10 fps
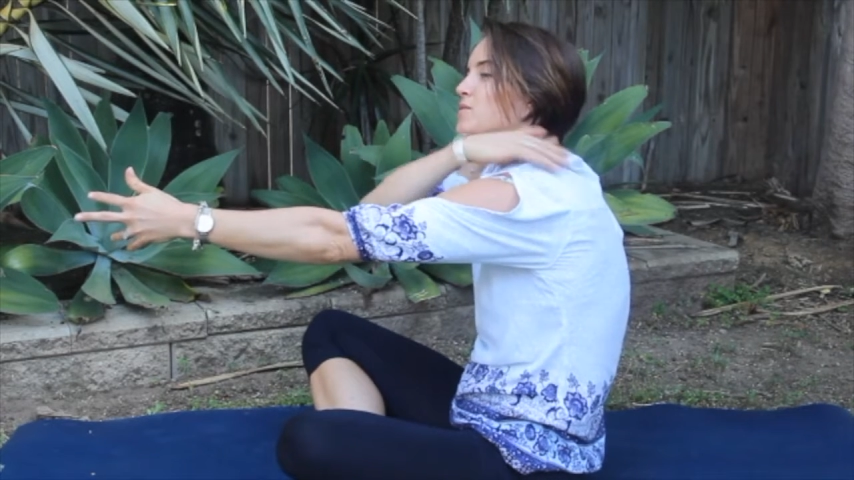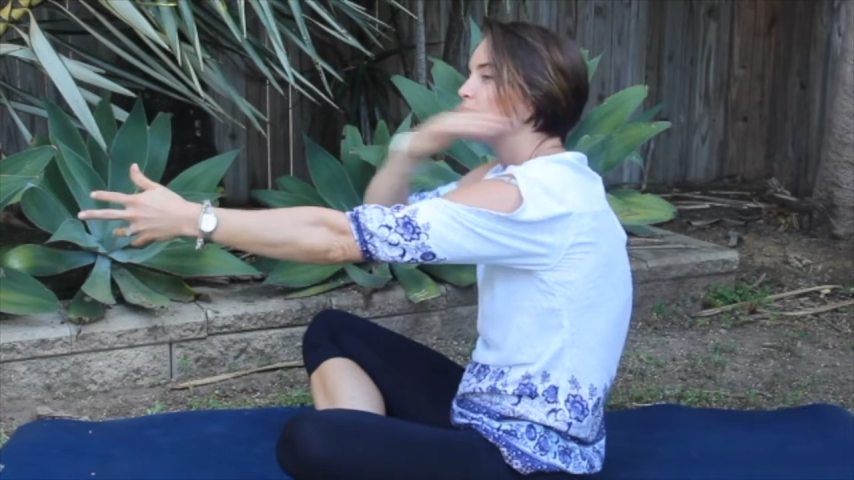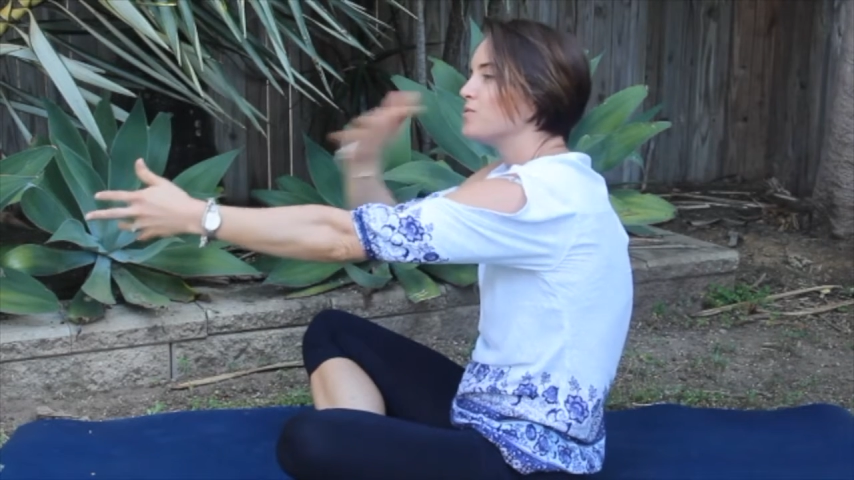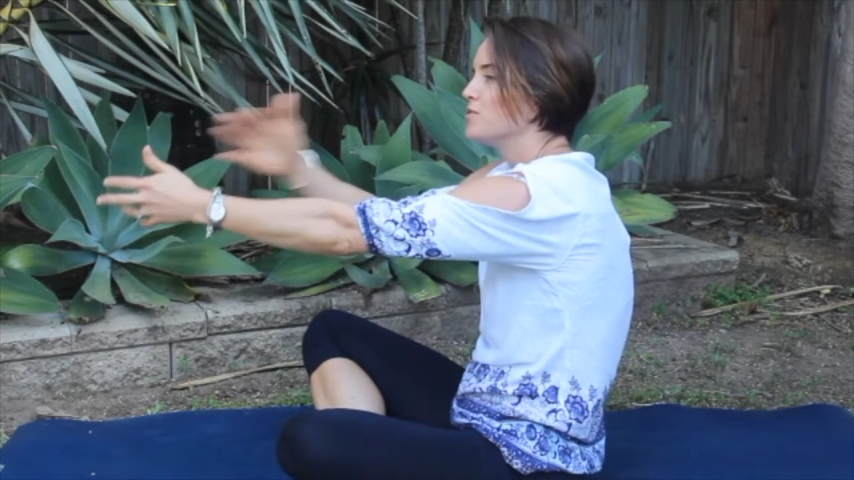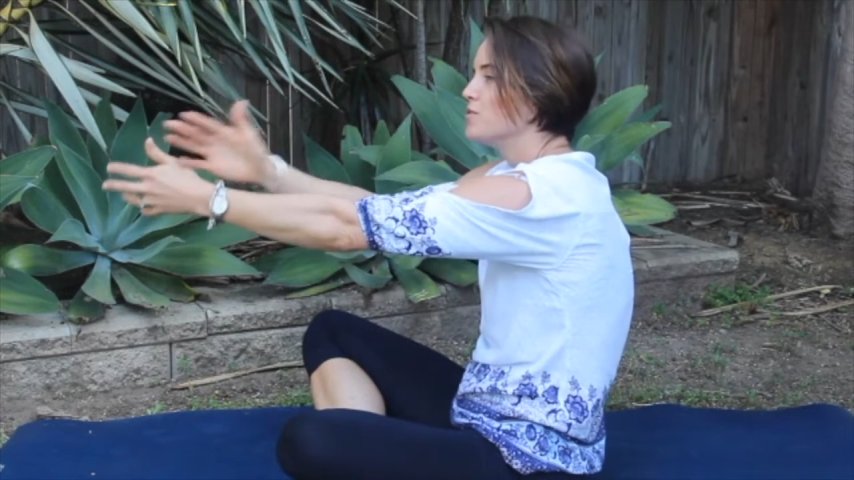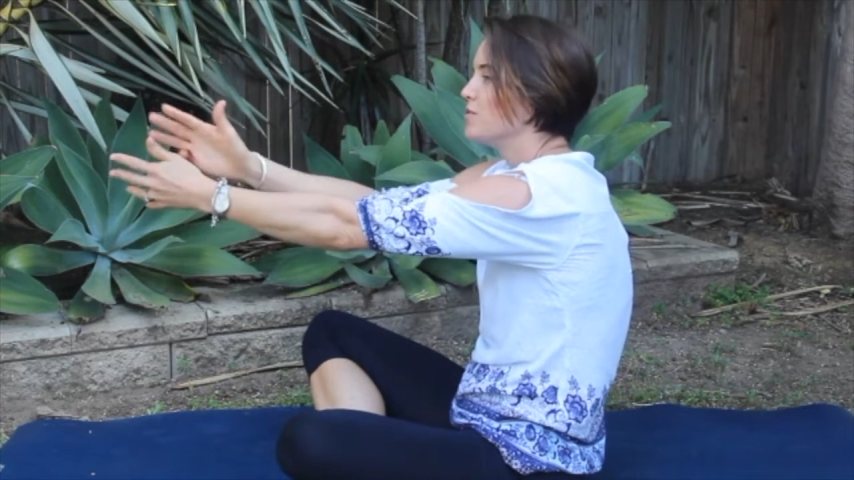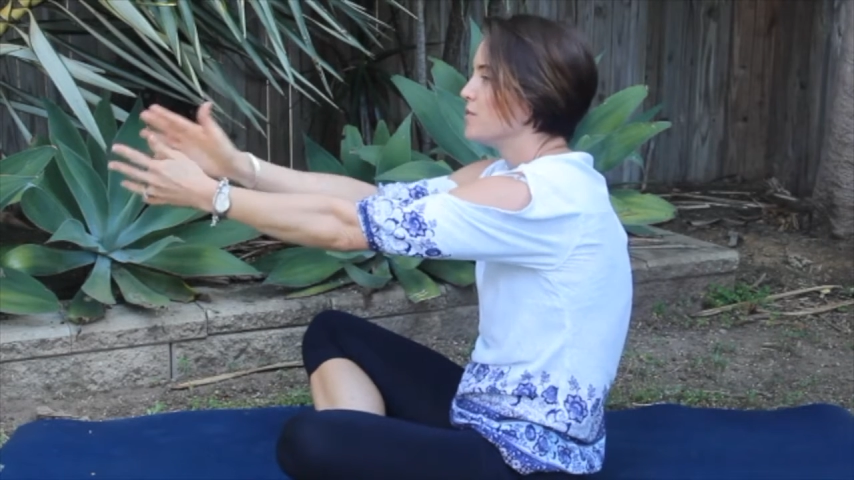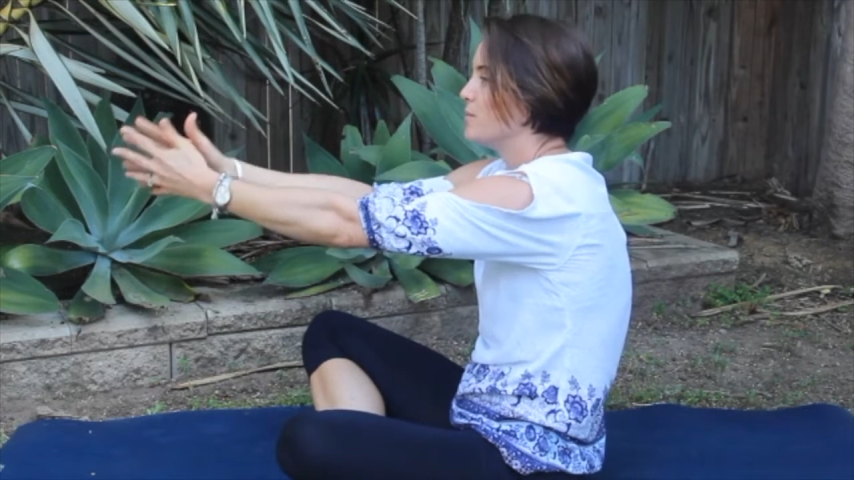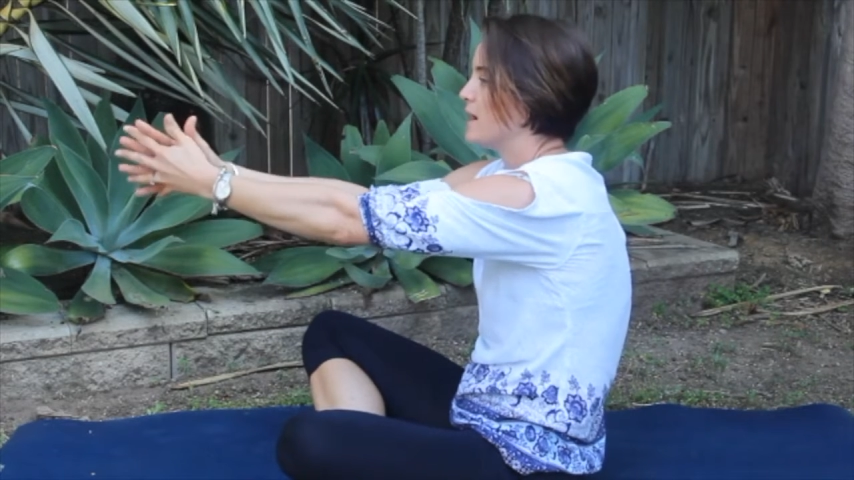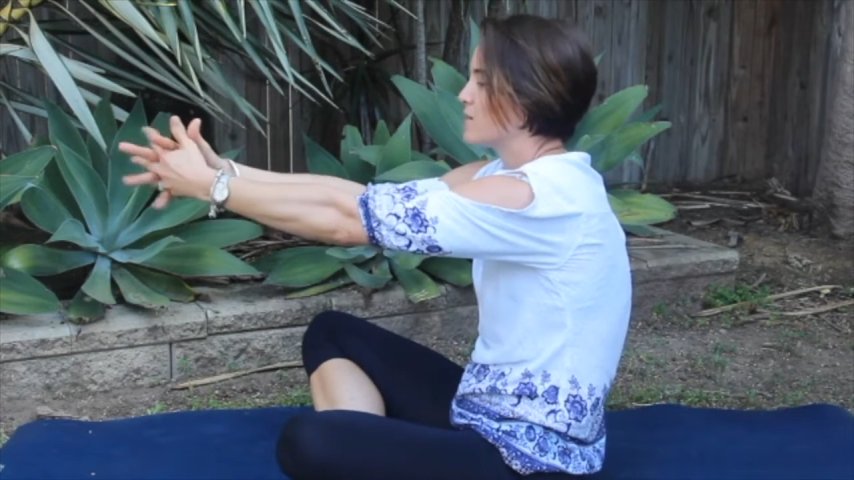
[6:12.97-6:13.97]
through
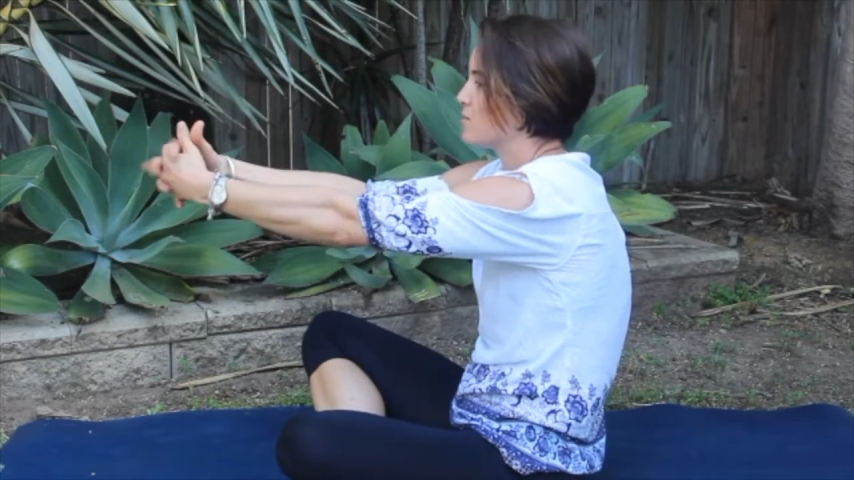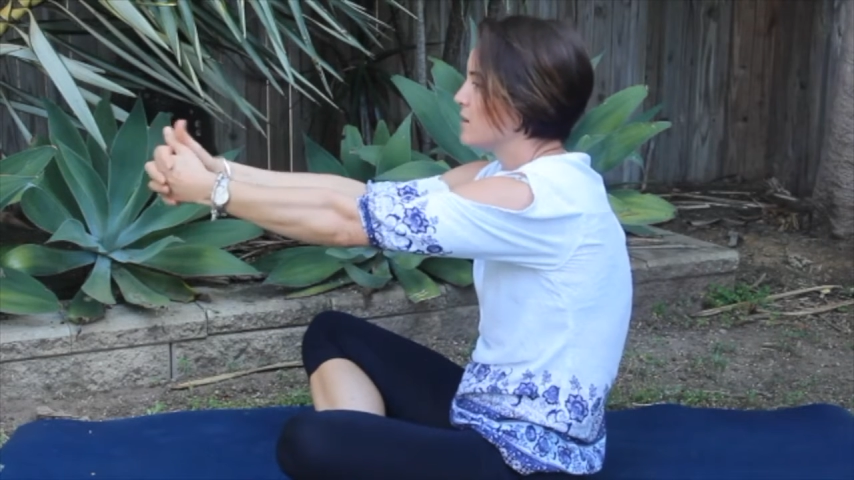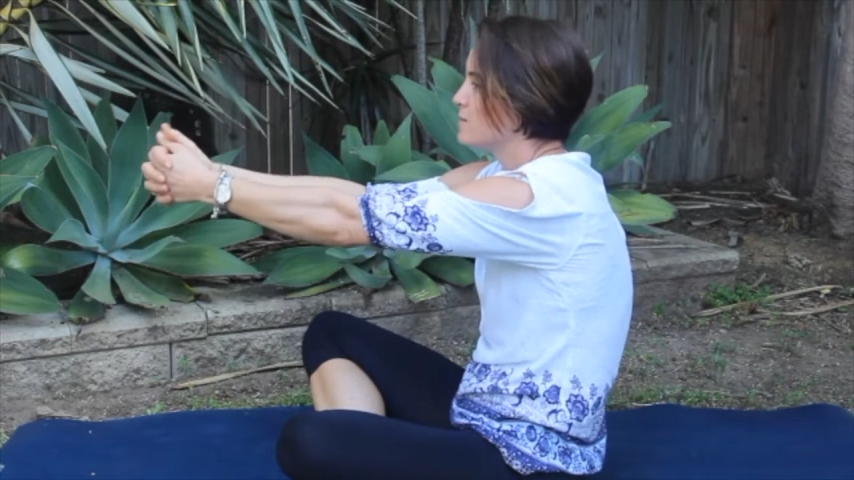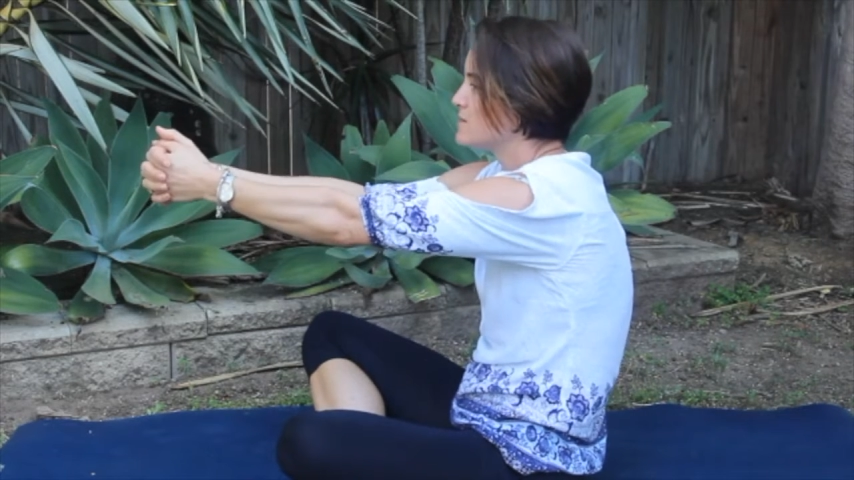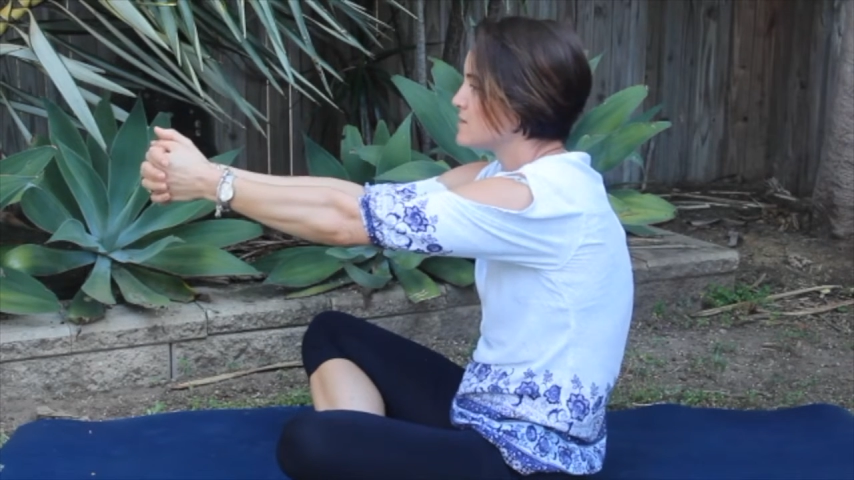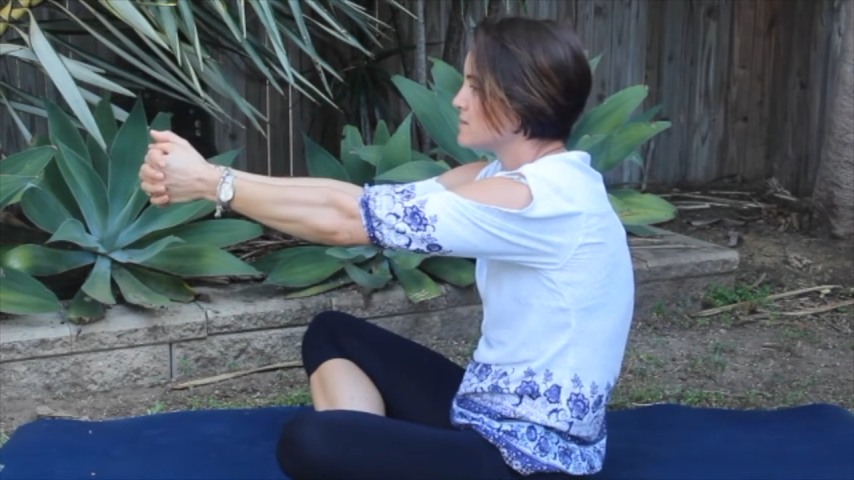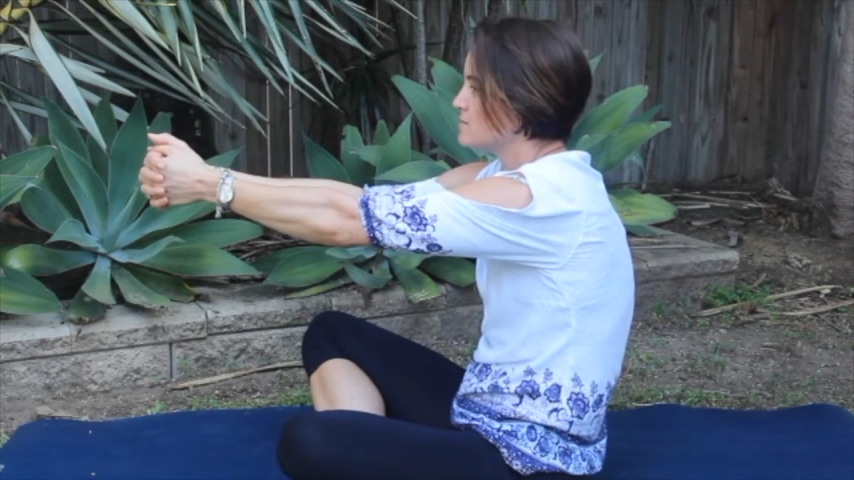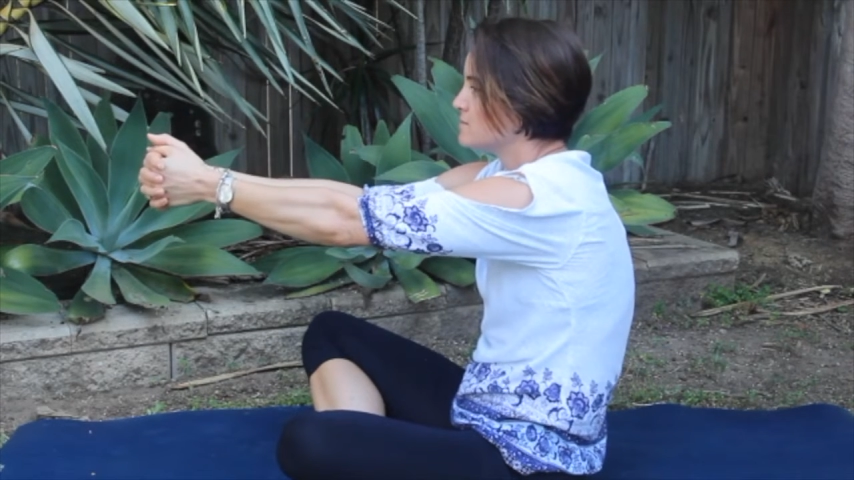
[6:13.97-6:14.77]
the back ribs.